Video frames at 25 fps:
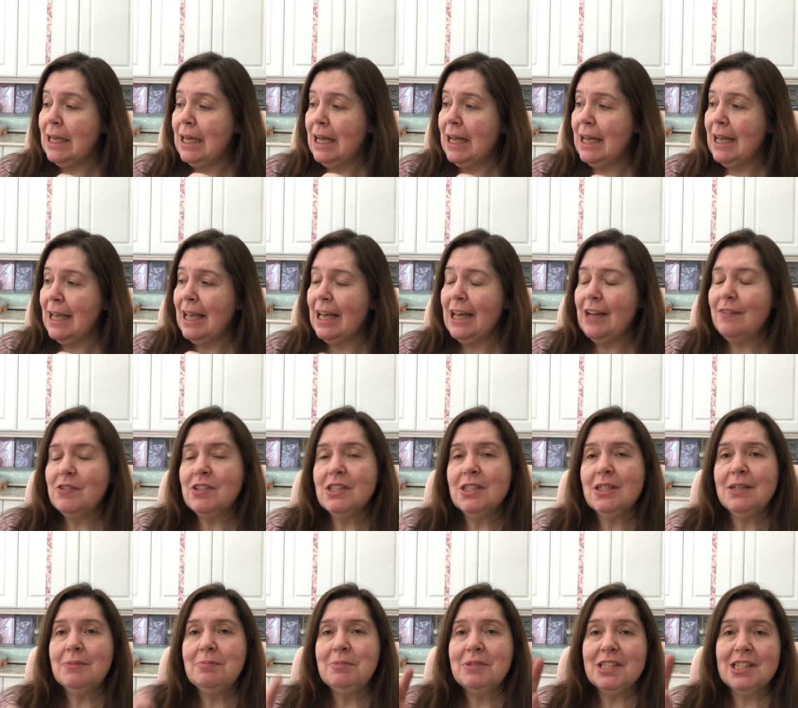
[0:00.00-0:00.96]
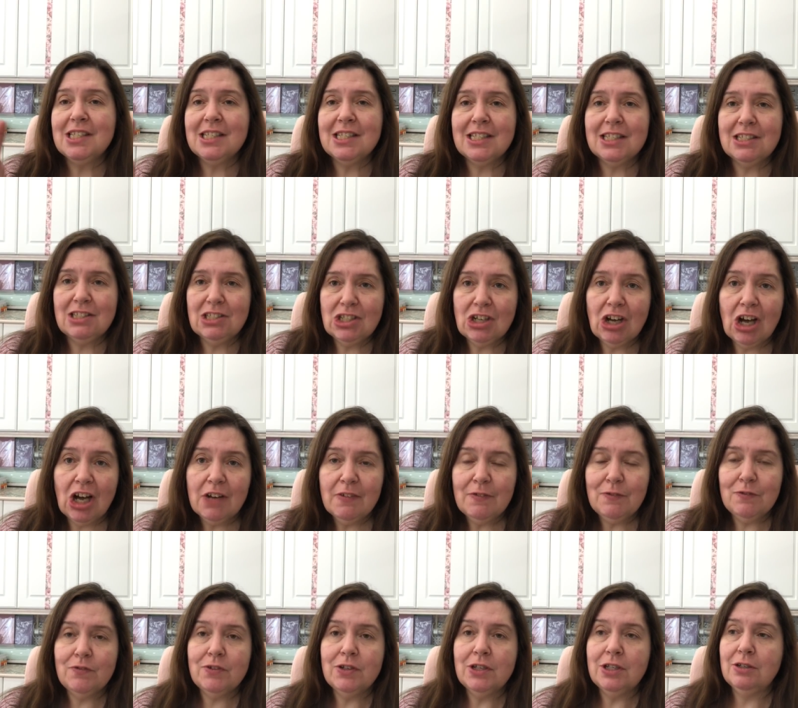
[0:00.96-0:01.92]
I have some
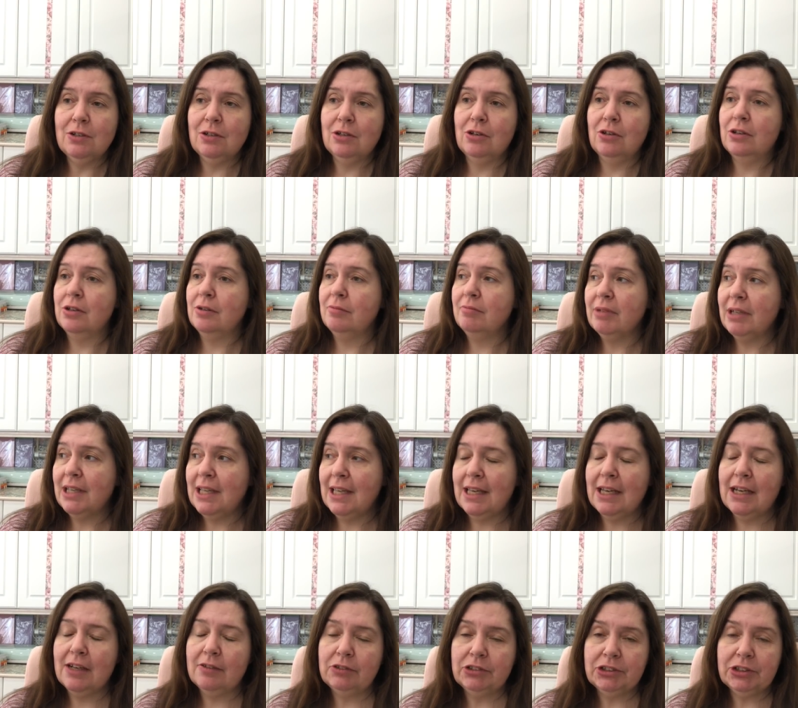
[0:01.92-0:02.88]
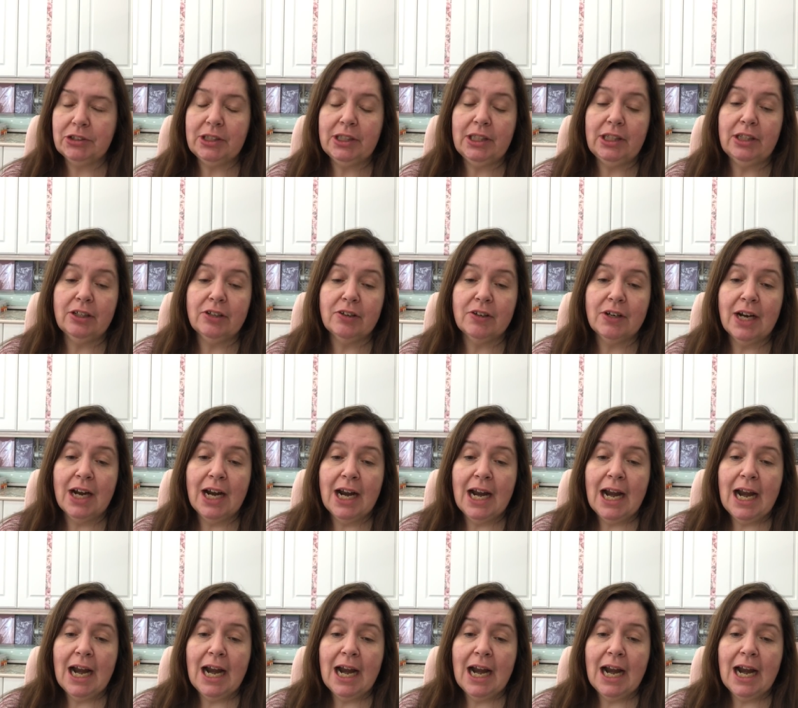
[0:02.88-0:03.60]
stuff on my counter here